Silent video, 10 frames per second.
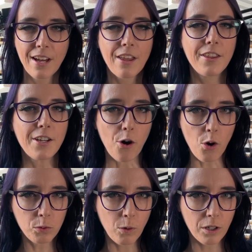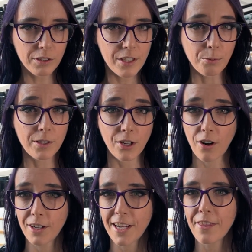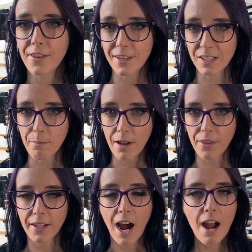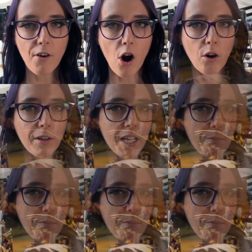The Old World is returning this month and I've already